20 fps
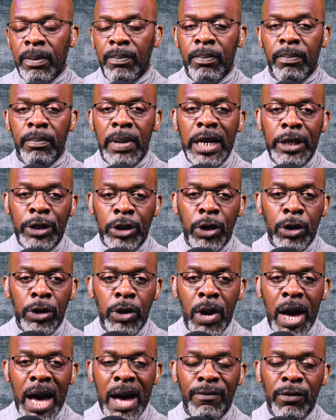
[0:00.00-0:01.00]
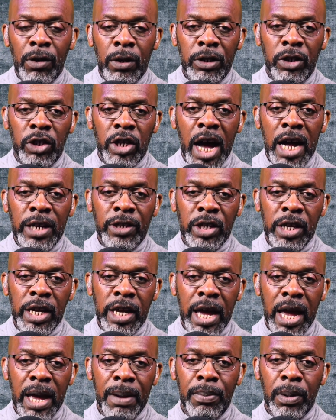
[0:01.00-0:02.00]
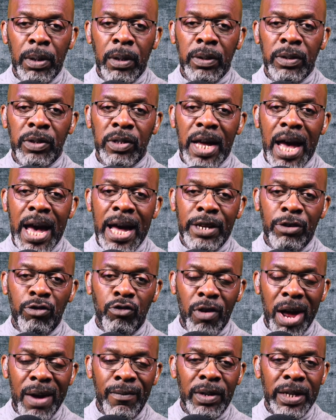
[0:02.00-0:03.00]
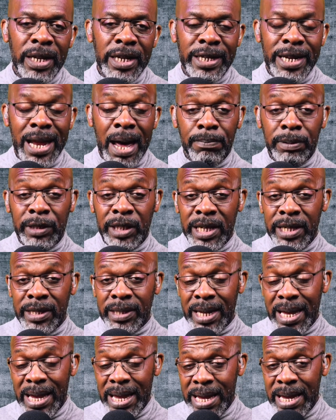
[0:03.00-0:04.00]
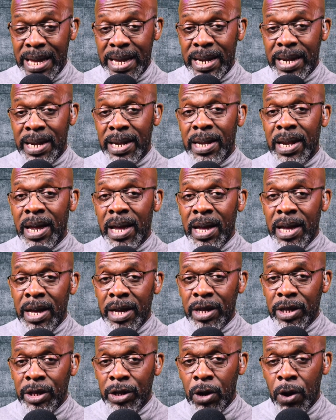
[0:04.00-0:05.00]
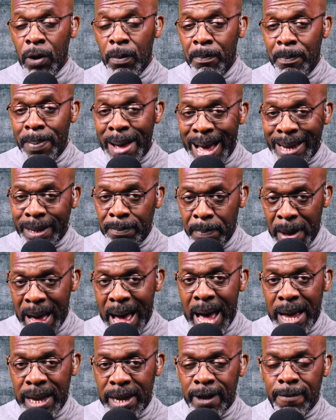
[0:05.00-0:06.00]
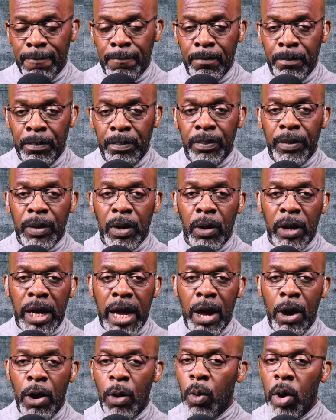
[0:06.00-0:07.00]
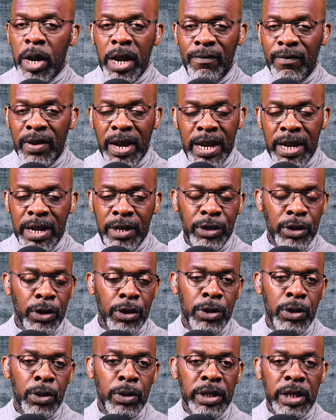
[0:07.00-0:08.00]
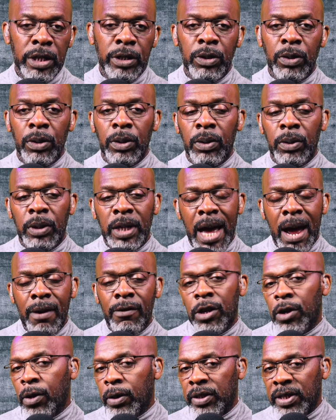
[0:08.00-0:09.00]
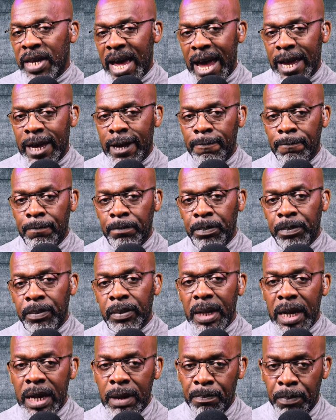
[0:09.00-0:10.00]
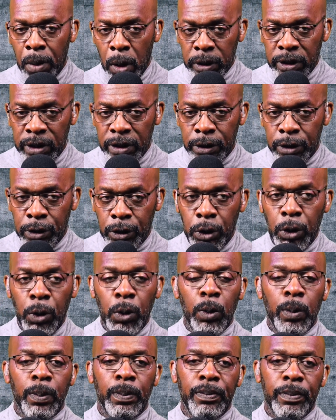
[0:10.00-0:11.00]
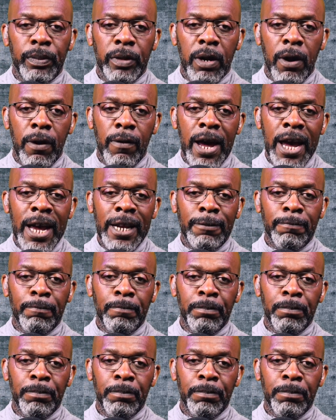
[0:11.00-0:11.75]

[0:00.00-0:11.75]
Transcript: Make sure you have your charging cables and travel adapters in your backpack, okay, or whatever it is you're using to carry your tech. Important too. All right?